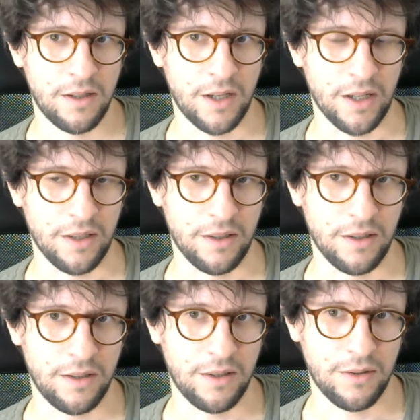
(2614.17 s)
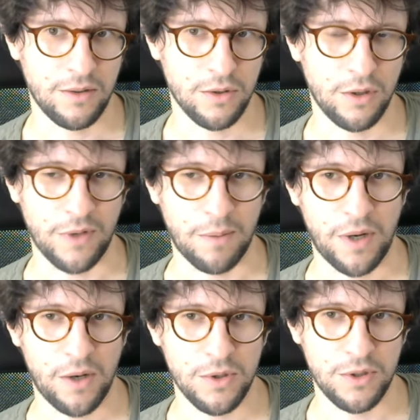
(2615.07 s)
and sort of
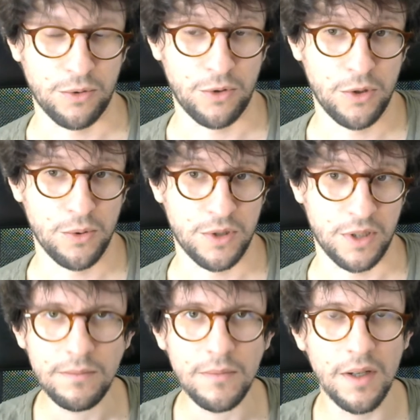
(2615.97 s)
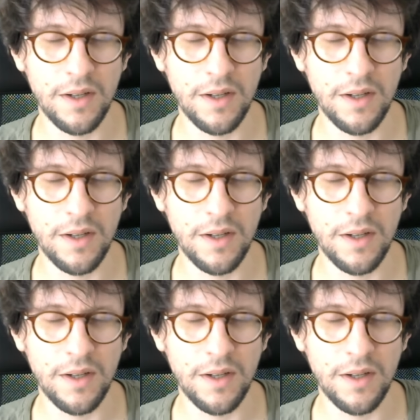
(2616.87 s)
empowers you to use it.